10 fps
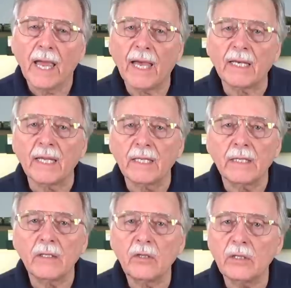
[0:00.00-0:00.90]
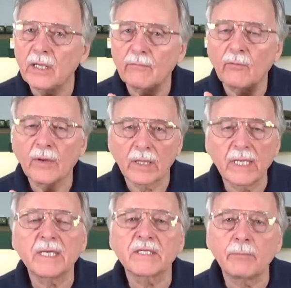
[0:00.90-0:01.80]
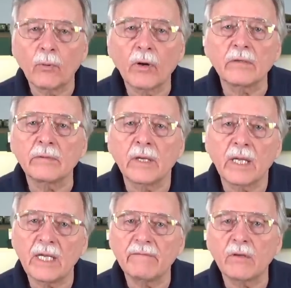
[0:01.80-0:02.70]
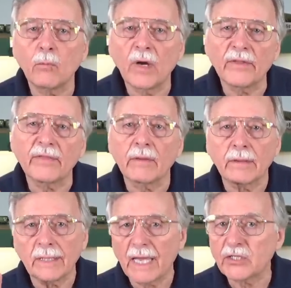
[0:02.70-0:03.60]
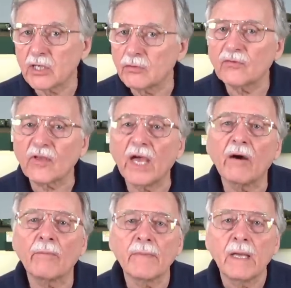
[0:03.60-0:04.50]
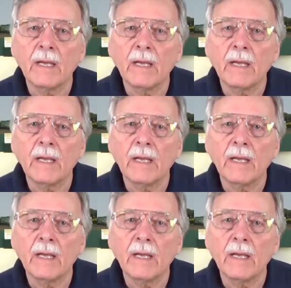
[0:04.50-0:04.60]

And it really is important, even with HO scale,